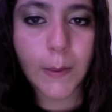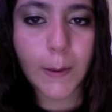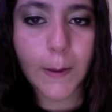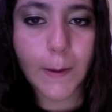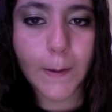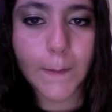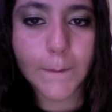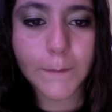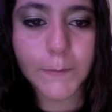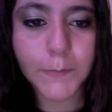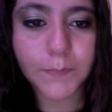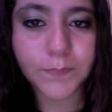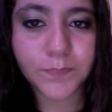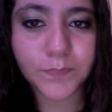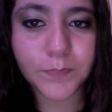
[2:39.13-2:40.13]
Um,
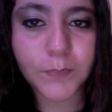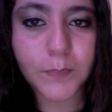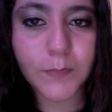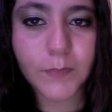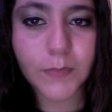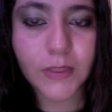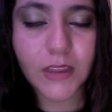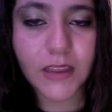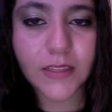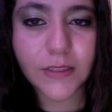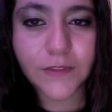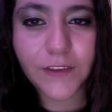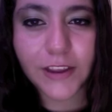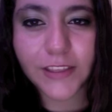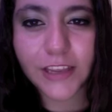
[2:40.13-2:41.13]
the
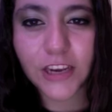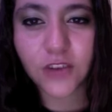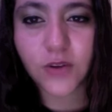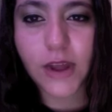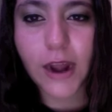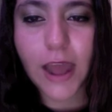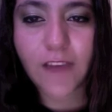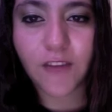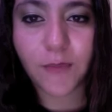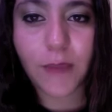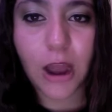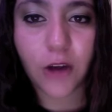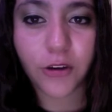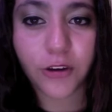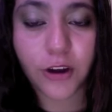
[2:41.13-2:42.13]
fact that I do not have a
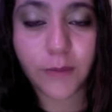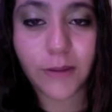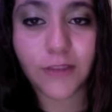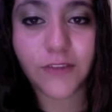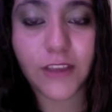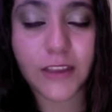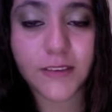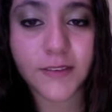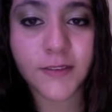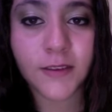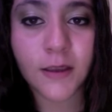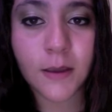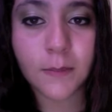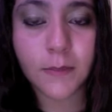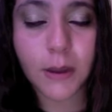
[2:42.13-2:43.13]
powder on my face
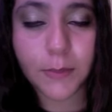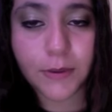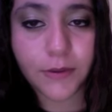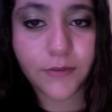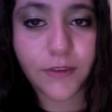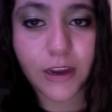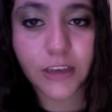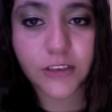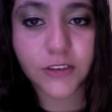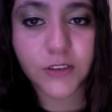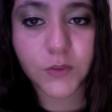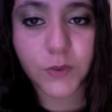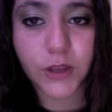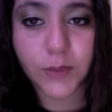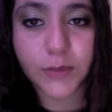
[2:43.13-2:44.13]
might be a factor
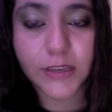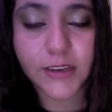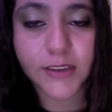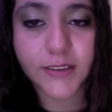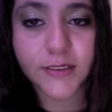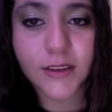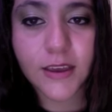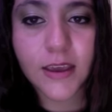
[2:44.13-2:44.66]
as well, because